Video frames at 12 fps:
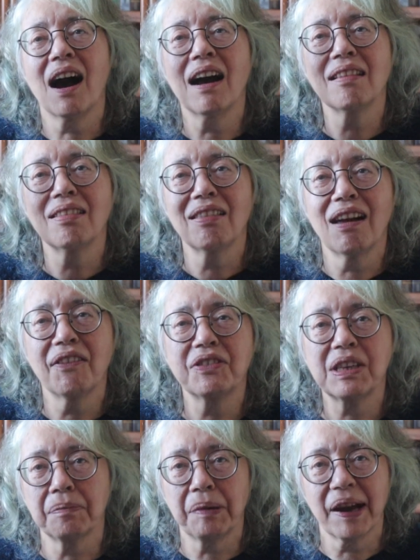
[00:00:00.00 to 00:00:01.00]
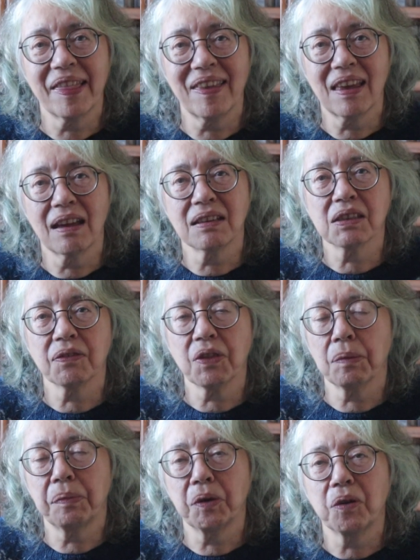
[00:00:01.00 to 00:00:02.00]
I loved him by the end of
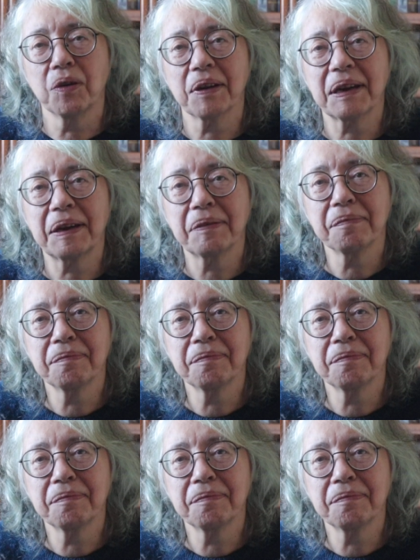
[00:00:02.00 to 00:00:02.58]
the book.